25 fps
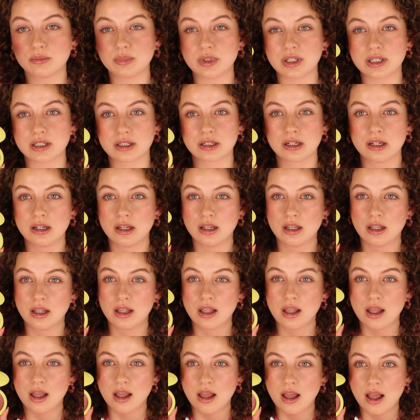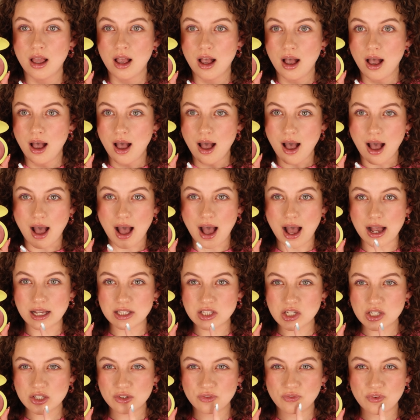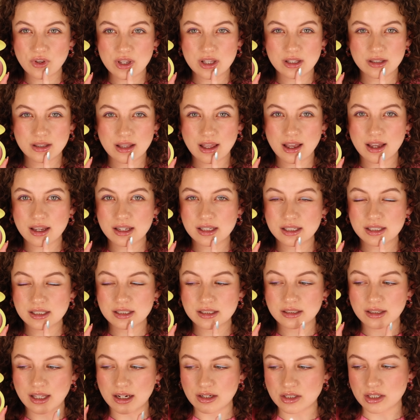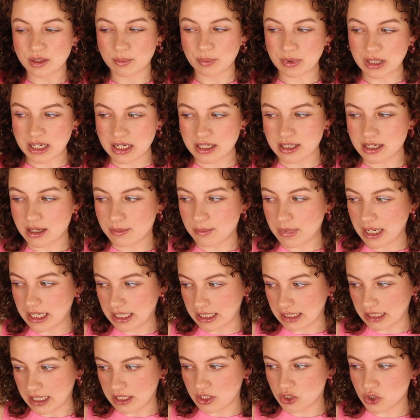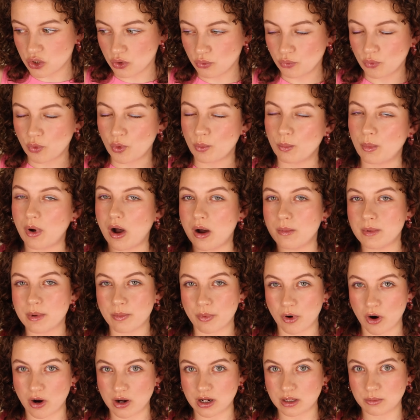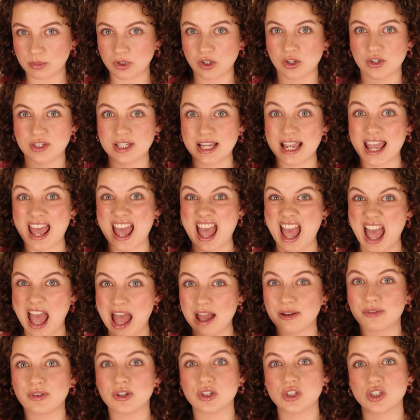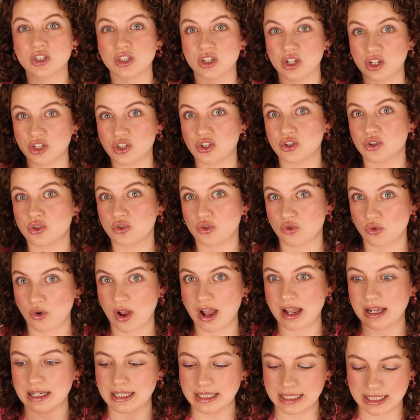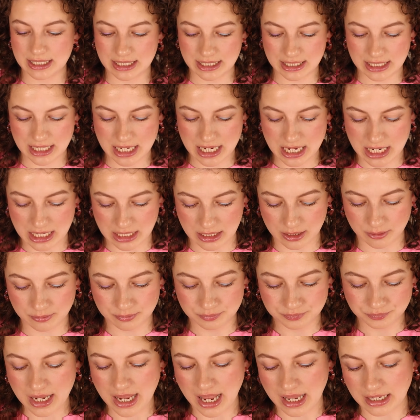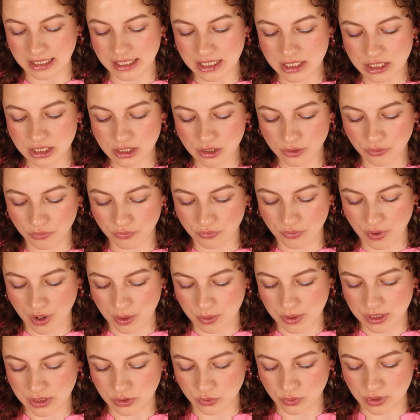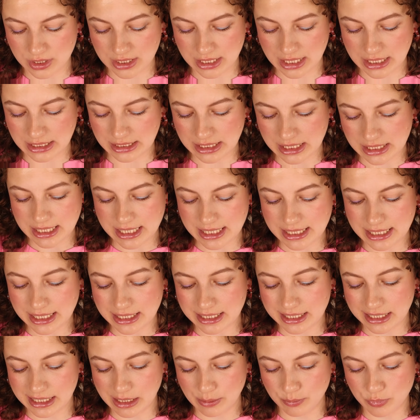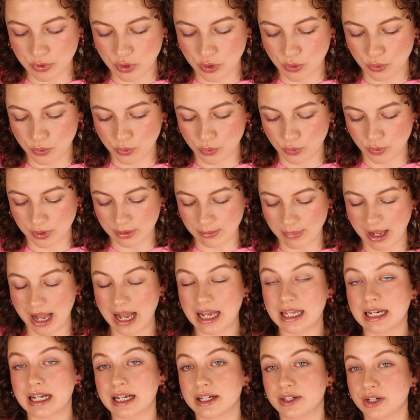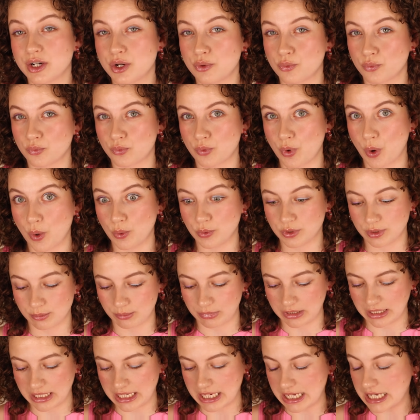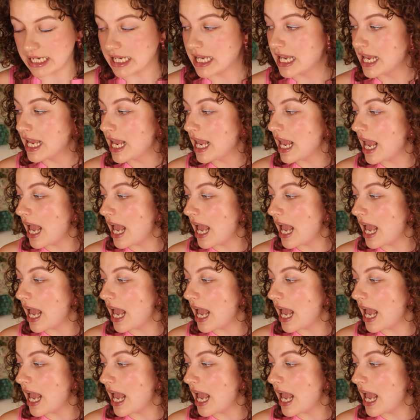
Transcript: But I just feel like there's a place in my collection for balmy product because I have such dry skin. And yeah, this looks very interesting. This is the Slip Dew cream highlighter in Rose Bling.